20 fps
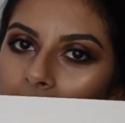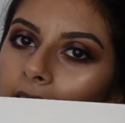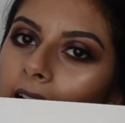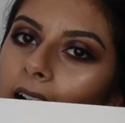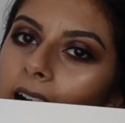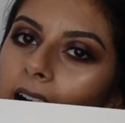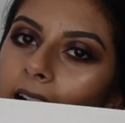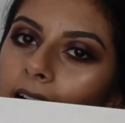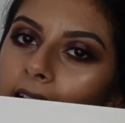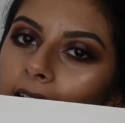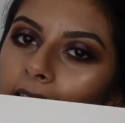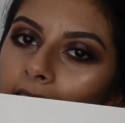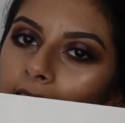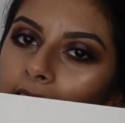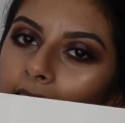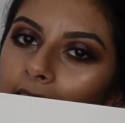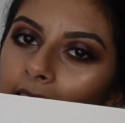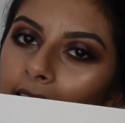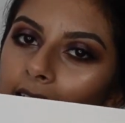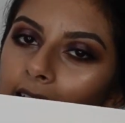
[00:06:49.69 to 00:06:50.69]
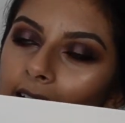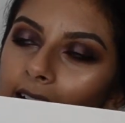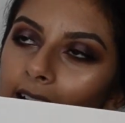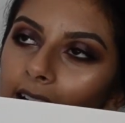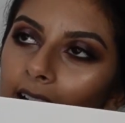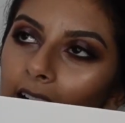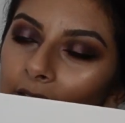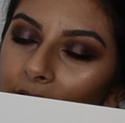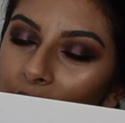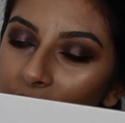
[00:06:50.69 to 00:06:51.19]
I,
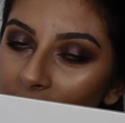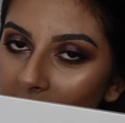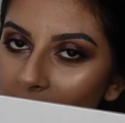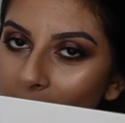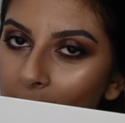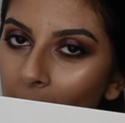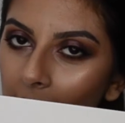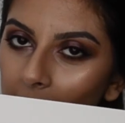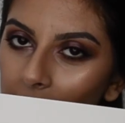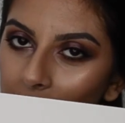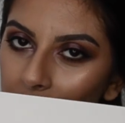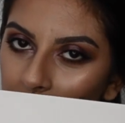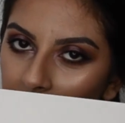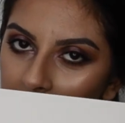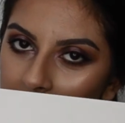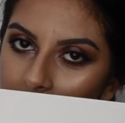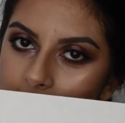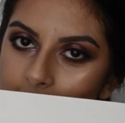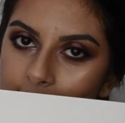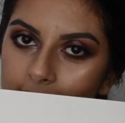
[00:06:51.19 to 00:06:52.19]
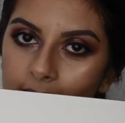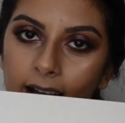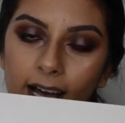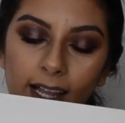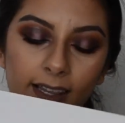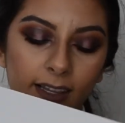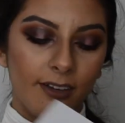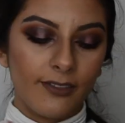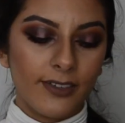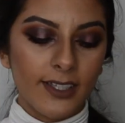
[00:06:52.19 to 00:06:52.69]
I've used this palette once.
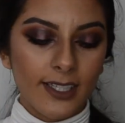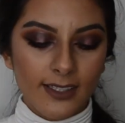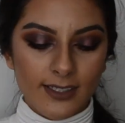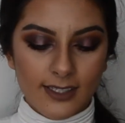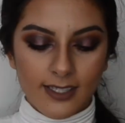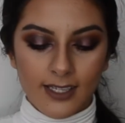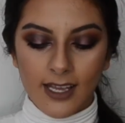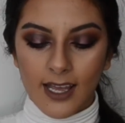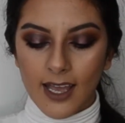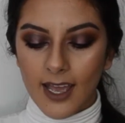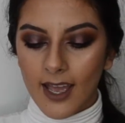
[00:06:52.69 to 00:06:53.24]
I love it.